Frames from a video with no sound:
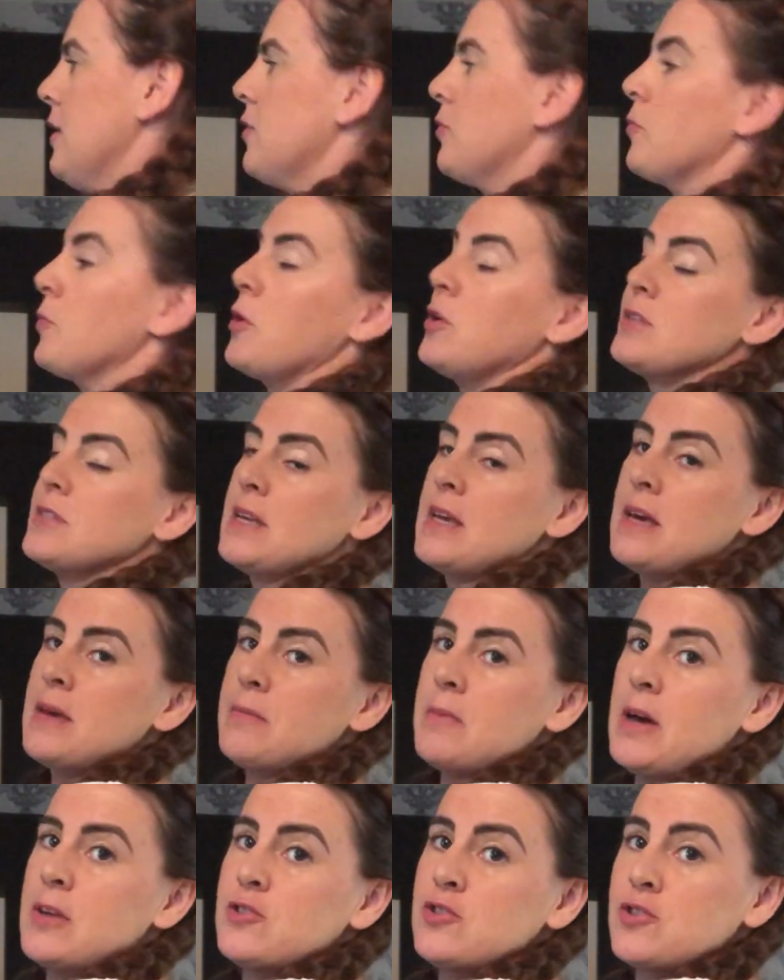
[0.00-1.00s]
because
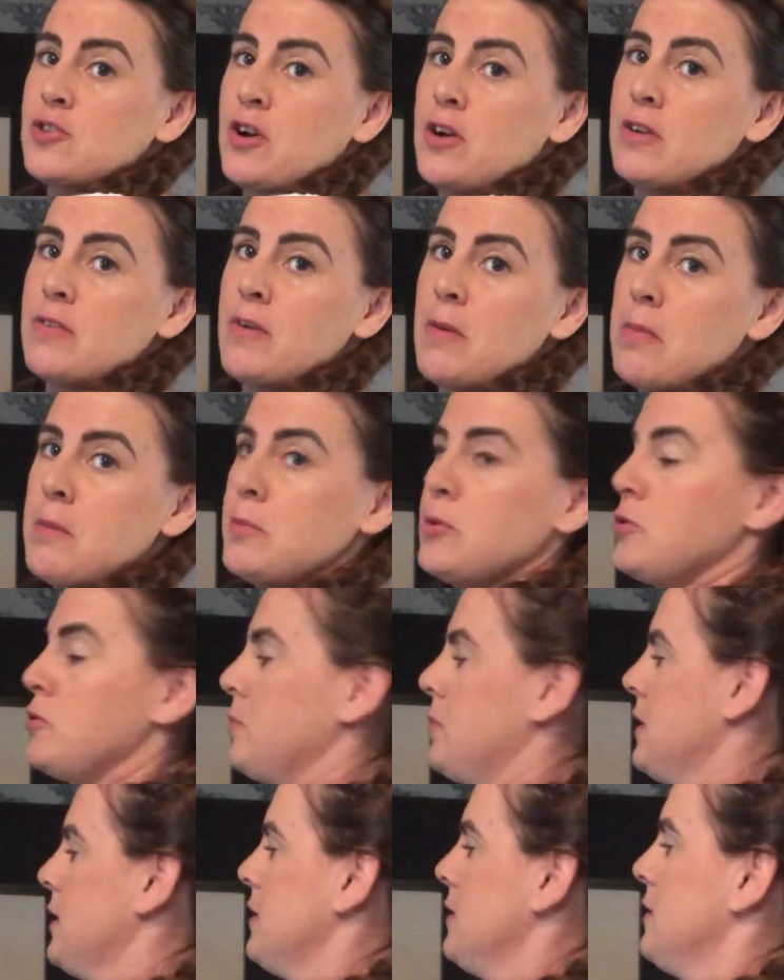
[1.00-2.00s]
I just got it from the balloon
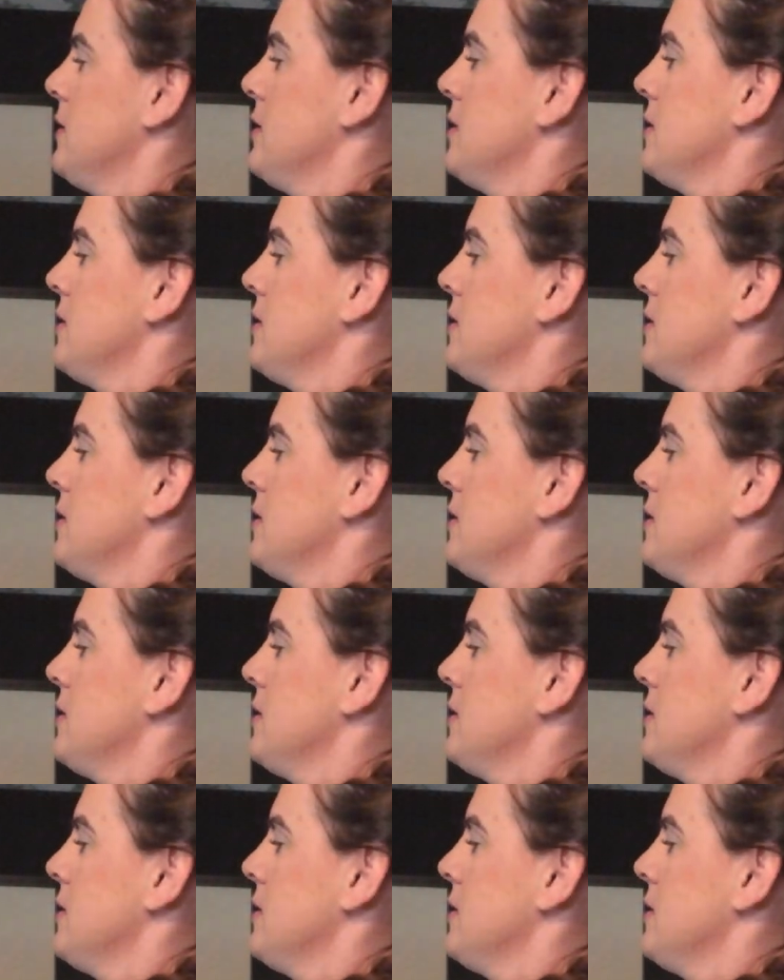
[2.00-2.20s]
place.